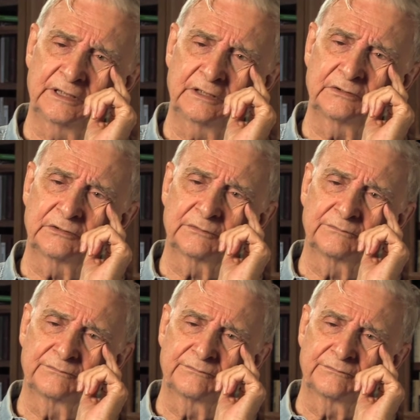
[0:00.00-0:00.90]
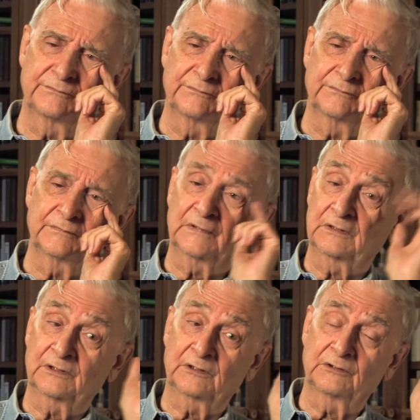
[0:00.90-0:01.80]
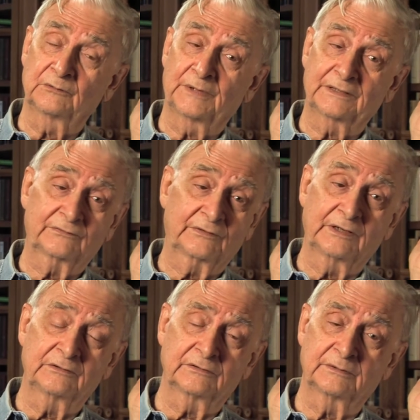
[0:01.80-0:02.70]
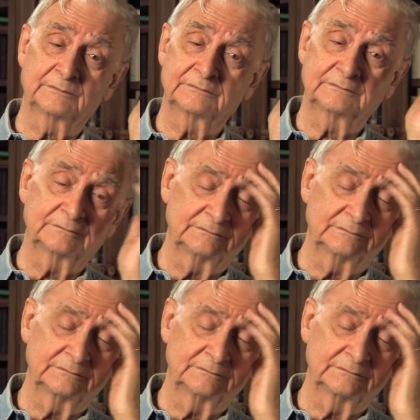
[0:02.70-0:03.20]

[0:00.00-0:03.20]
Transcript: age. You, know, you might say to them,